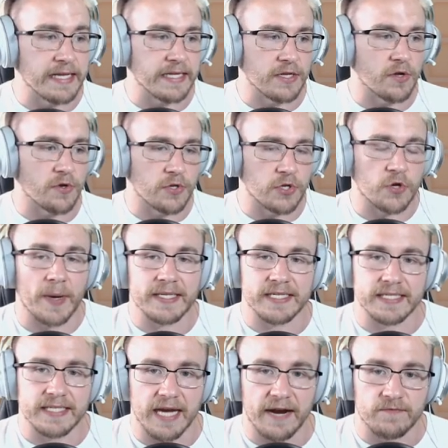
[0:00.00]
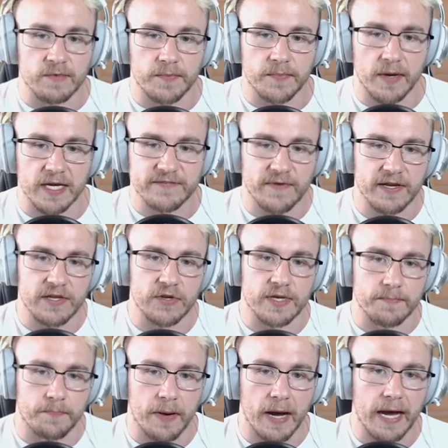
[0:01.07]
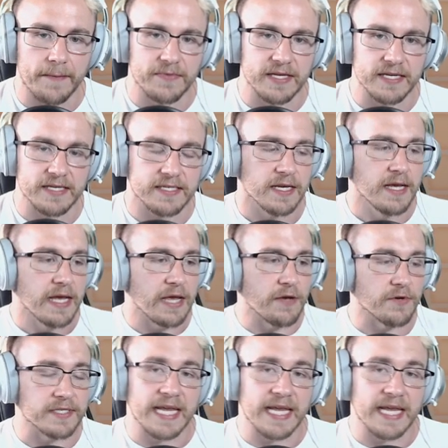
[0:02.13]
you know, and you're about to die from a boss fight, you can pop this. It will